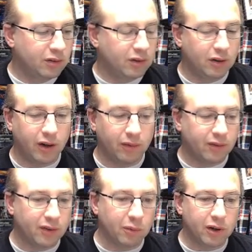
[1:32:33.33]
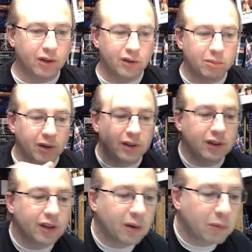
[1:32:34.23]
Alright, so we're going to use my
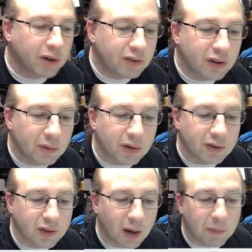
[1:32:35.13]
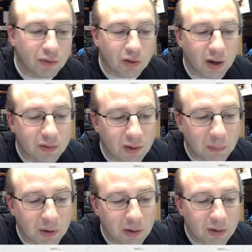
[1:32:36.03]
detail brush here. We're going to see. I'm going to try
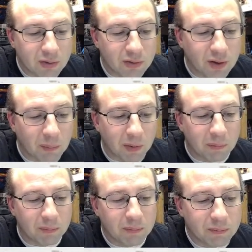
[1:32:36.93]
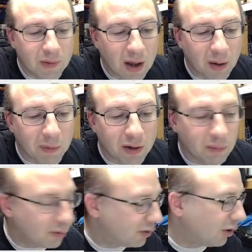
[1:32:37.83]
something here. This is something I'm out of my
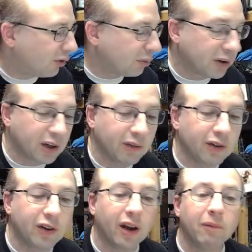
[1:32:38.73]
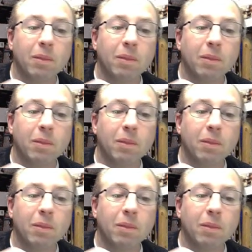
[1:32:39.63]
comfort zone, so we're going to give it a shot.